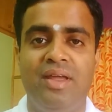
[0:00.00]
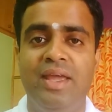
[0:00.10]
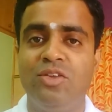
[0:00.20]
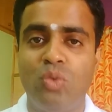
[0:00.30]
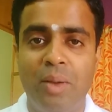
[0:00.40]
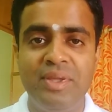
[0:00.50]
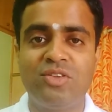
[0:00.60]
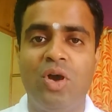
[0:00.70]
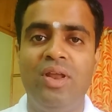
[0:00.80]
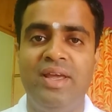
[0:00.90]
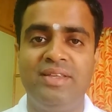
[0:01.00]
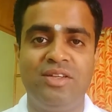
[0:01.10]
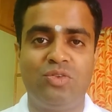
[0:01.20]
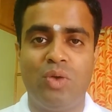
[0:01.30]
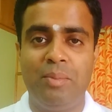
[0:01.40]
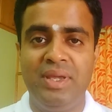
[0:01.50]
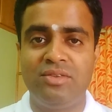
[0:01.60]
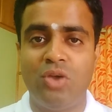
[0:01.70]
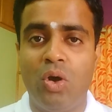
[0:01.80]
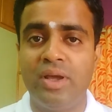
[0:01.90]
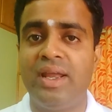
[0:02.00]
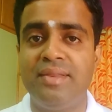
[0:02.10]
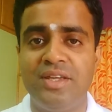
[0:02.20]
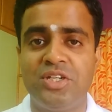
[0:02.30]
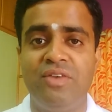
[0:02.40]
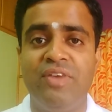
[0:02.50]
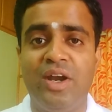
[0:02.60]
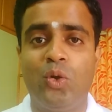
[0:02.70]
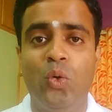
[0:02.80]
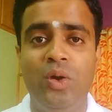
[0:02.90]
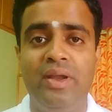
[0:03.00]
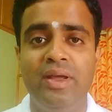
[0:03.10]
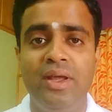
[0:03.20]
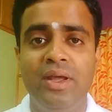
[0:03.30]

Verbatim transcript: In Swami's college, in Swami's organization, we are told